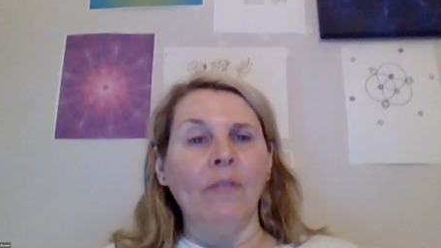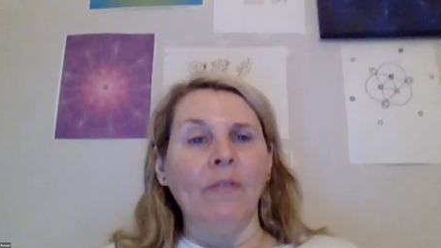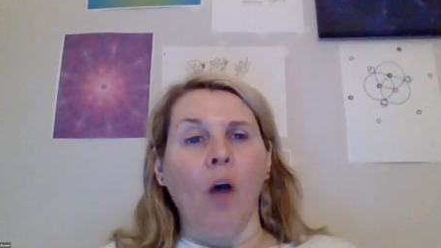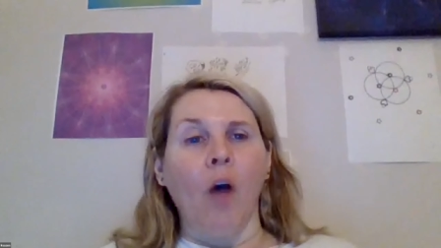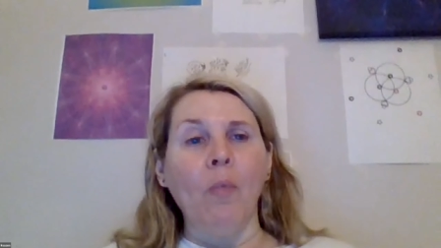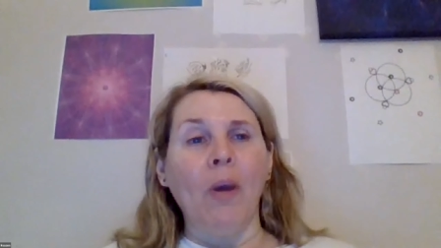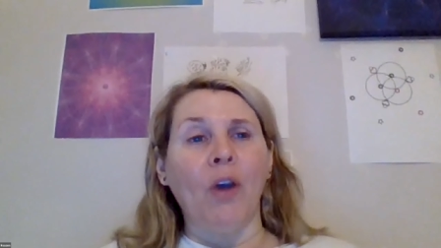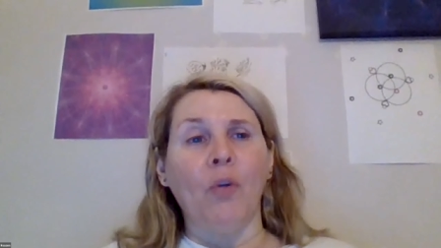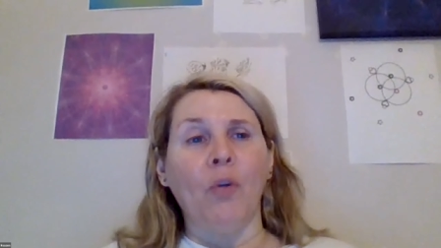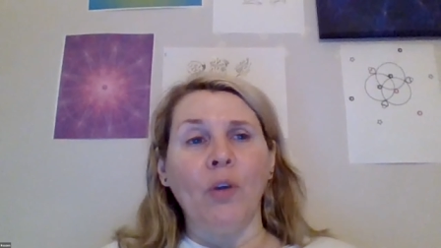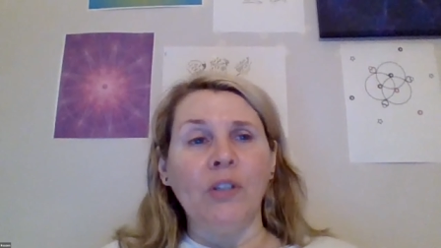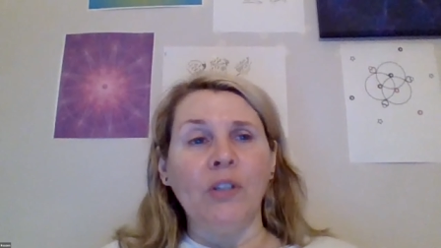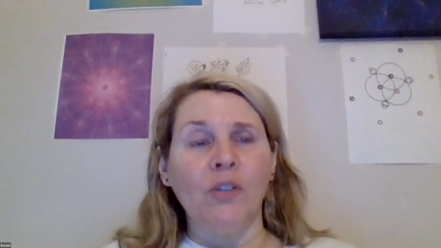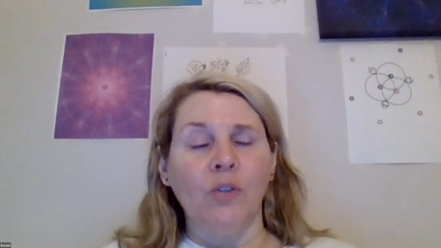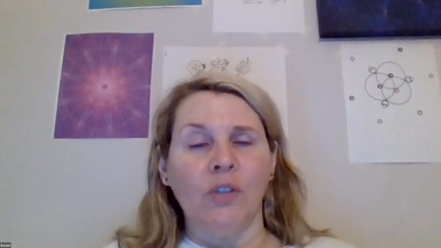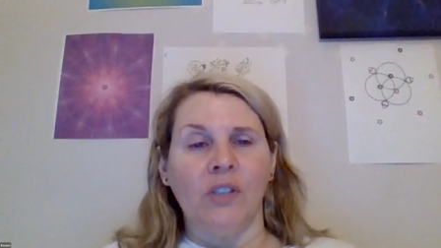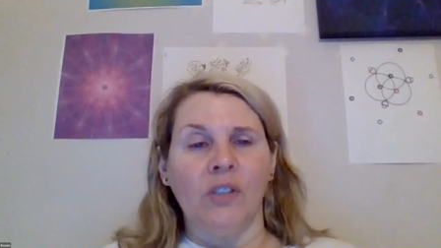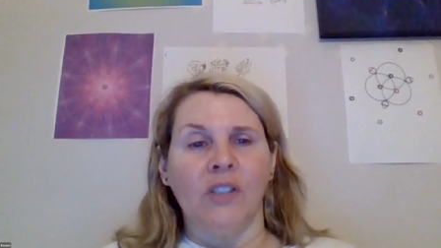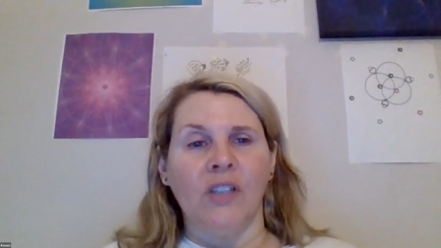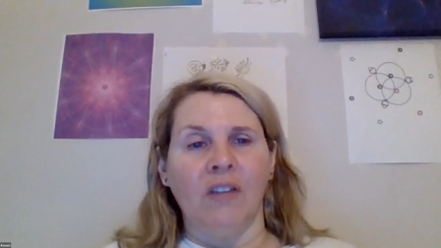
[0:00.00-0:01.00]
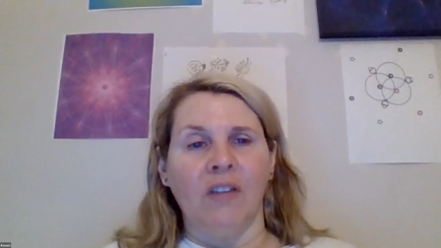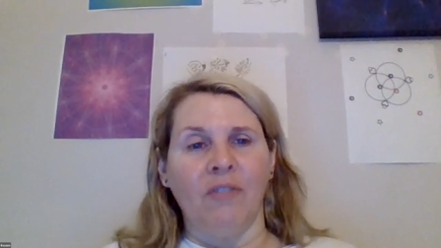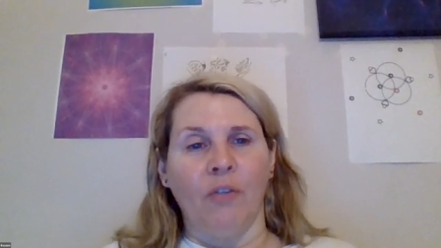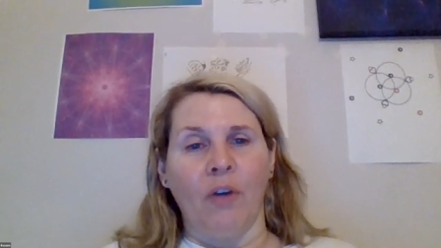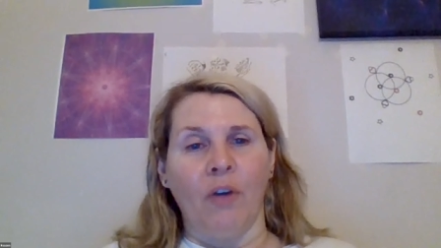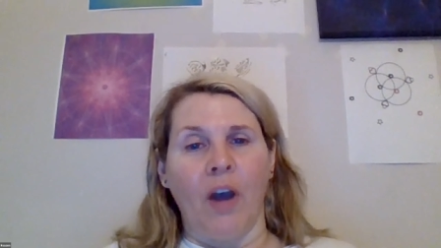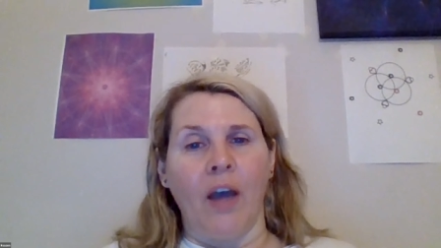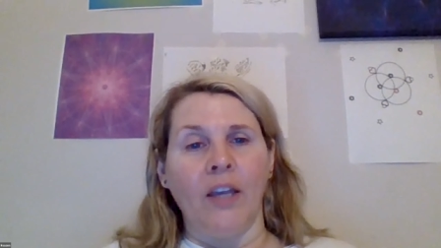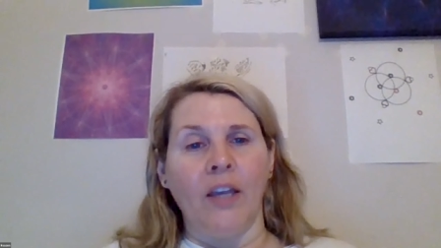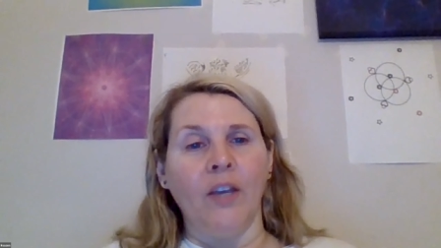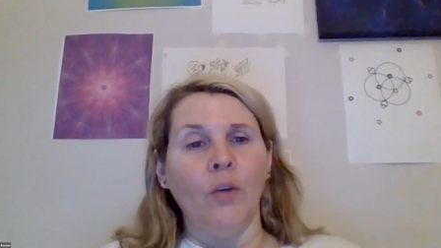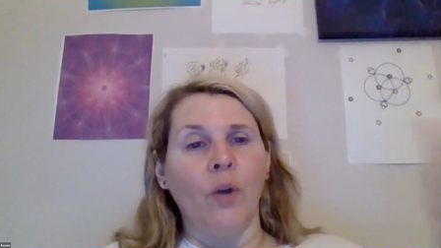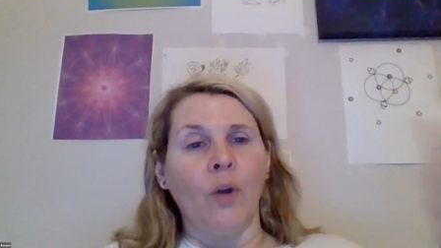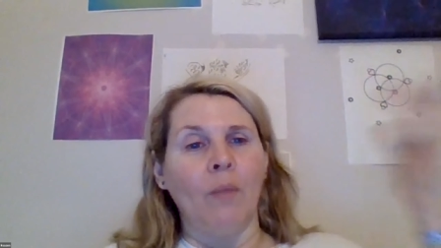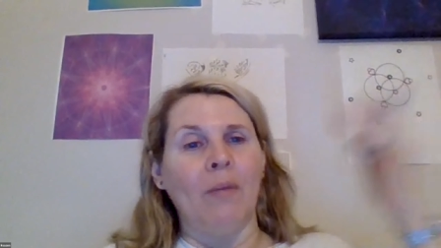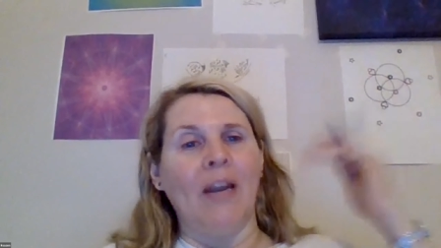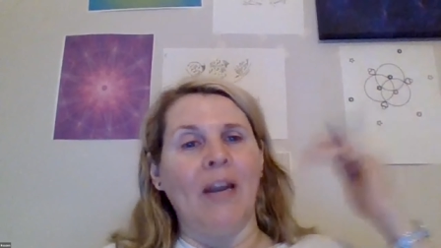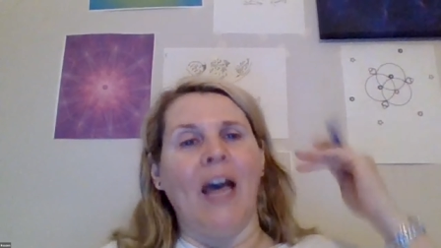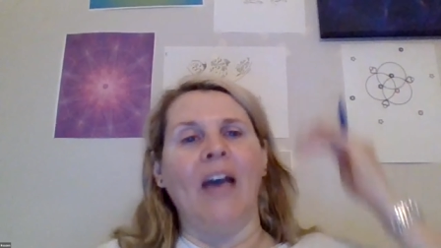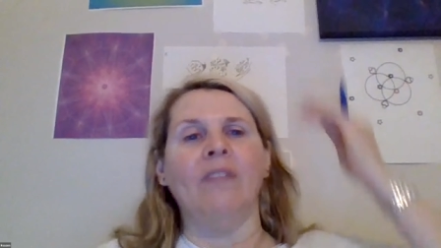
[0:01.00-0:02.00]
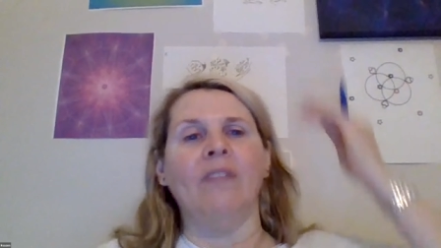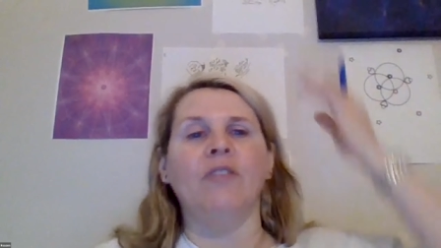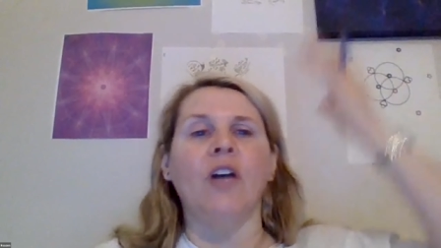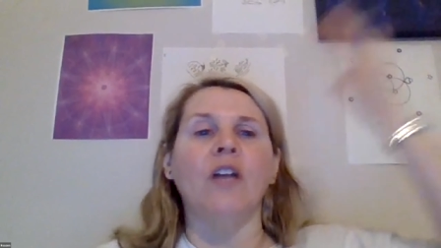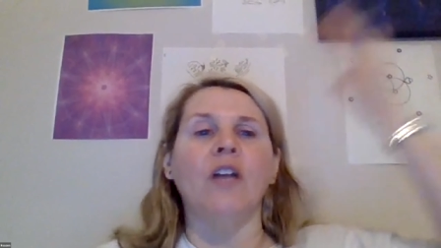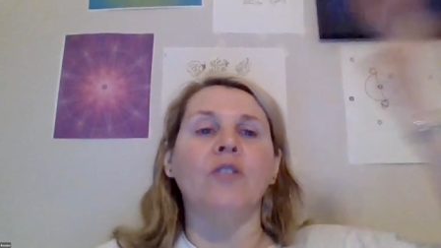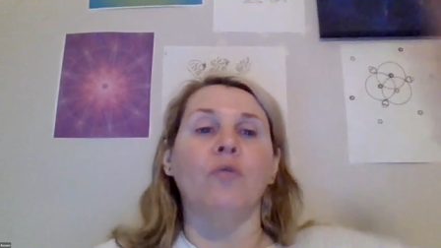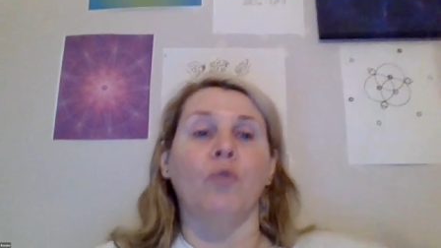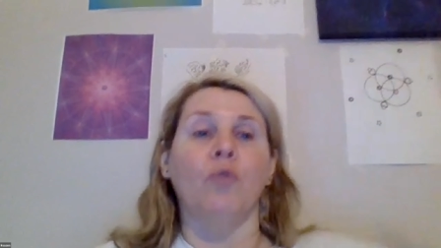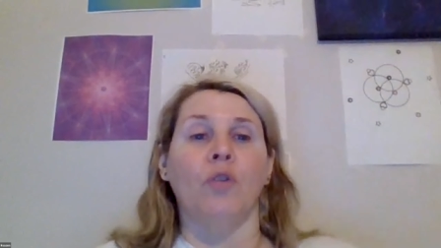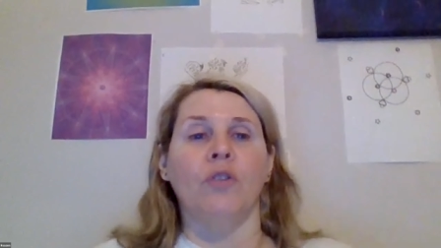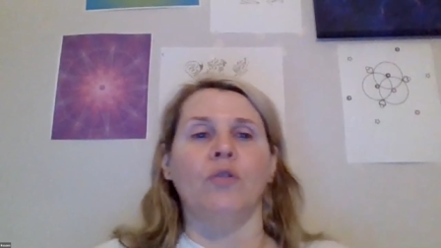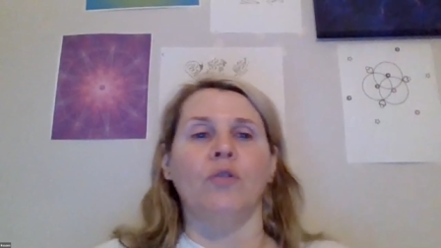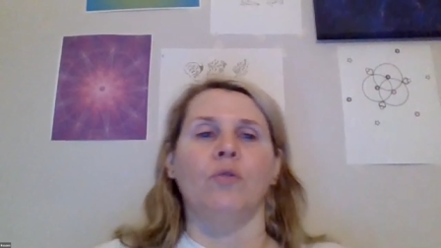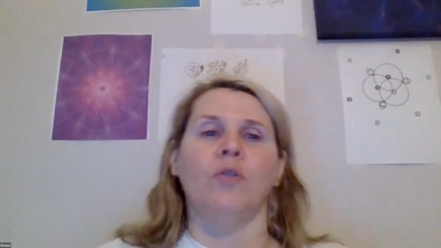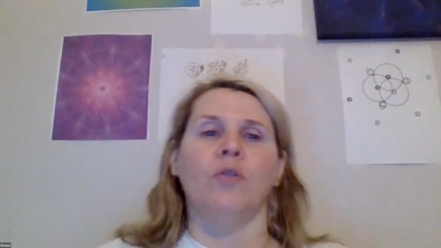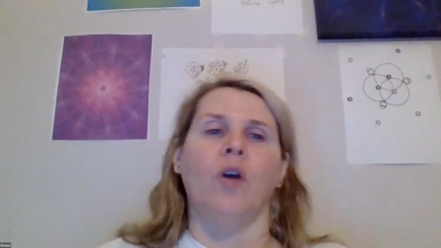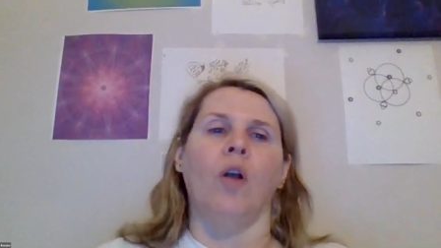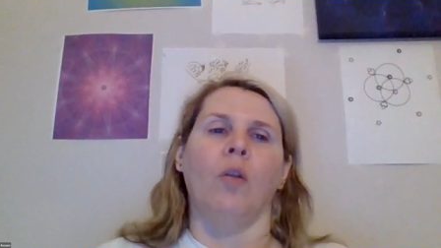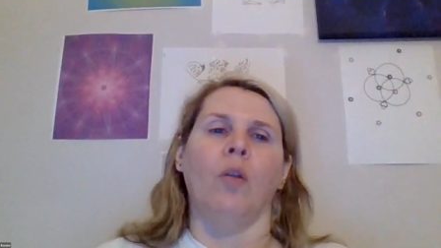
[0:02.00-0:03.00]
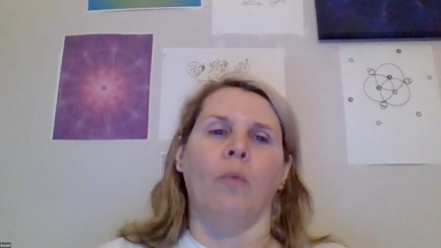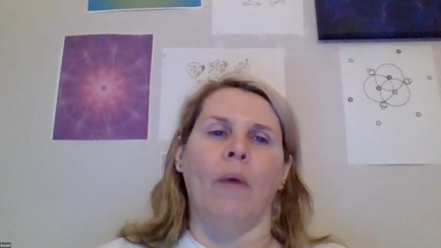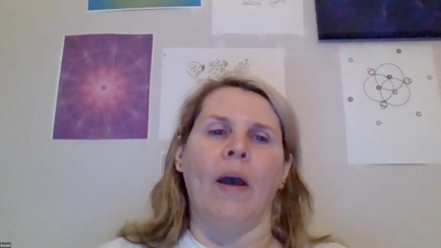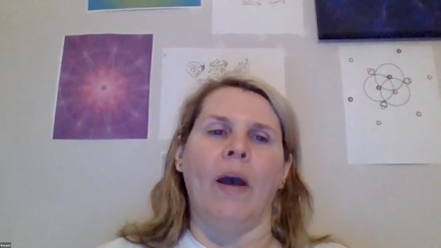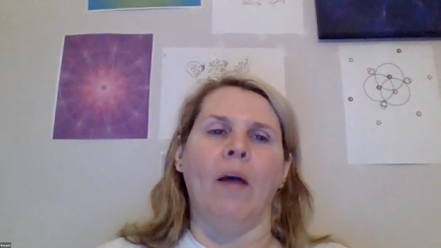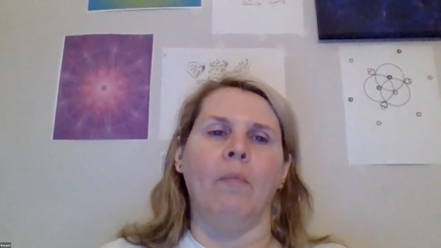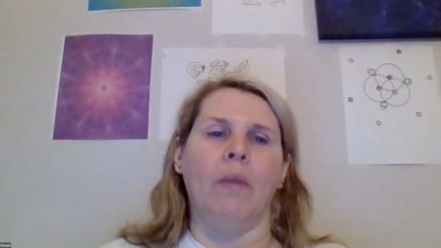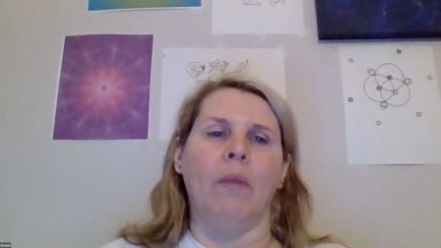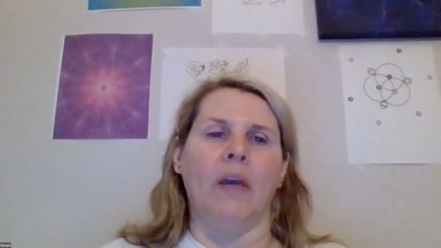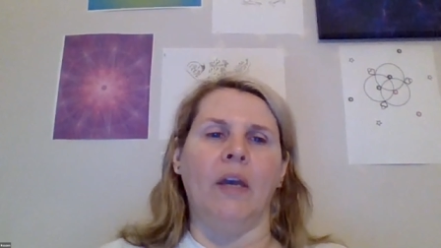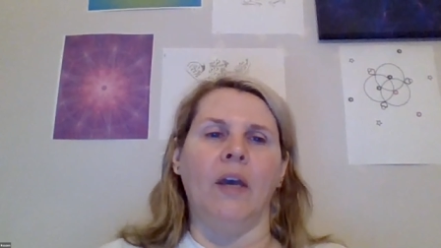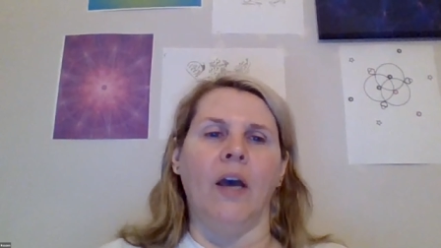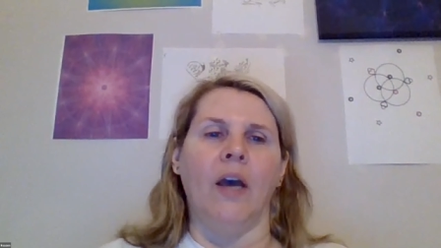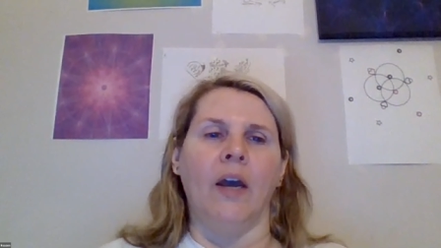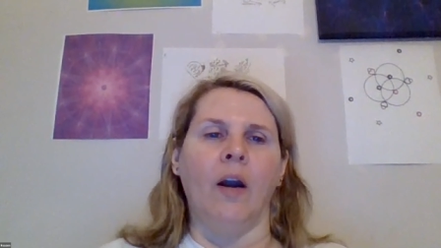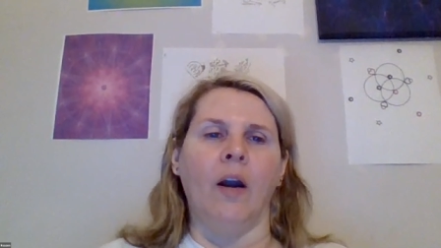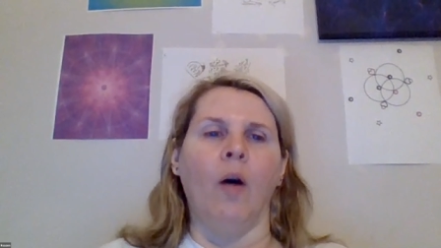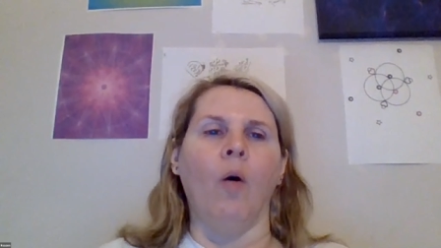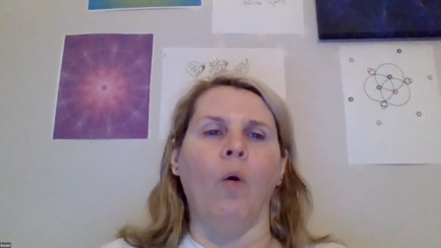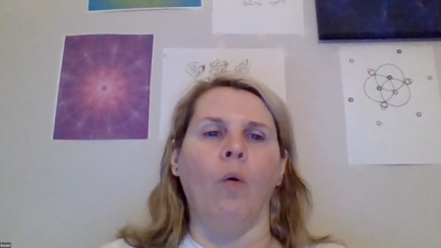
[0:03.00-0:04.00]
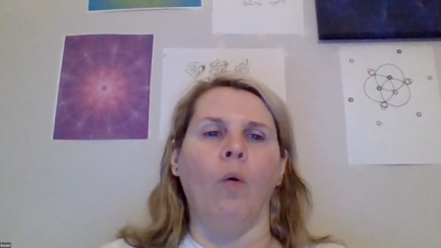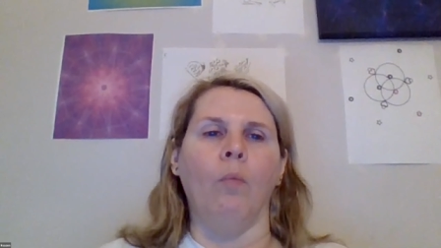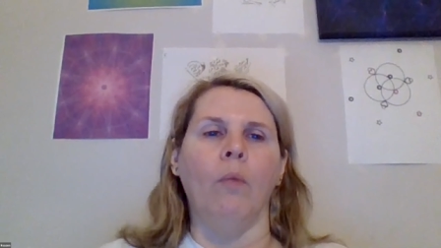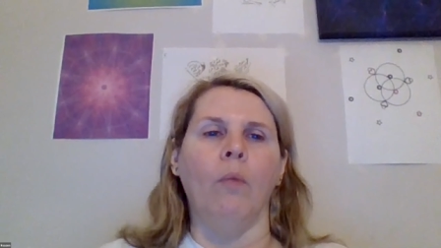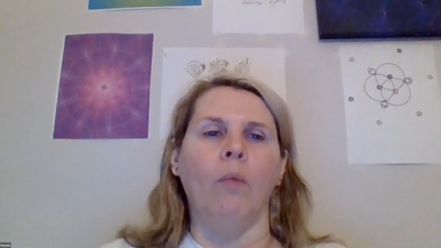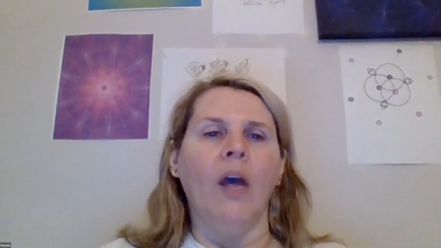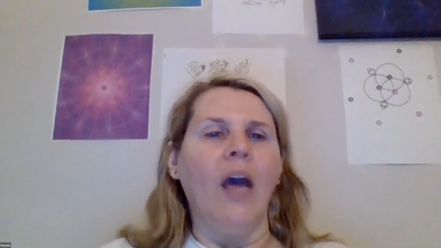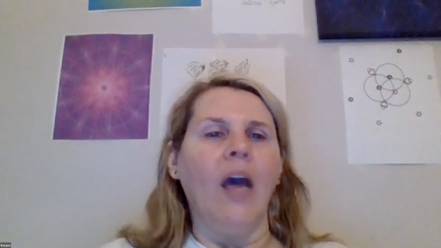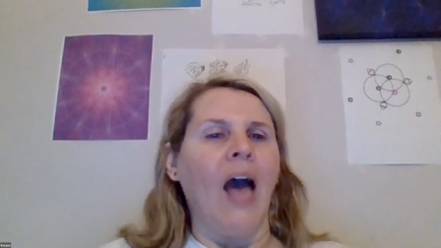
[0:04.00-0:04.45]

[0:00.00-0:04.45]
all my crystals and stuff. I have tons of crystals all around me at home. I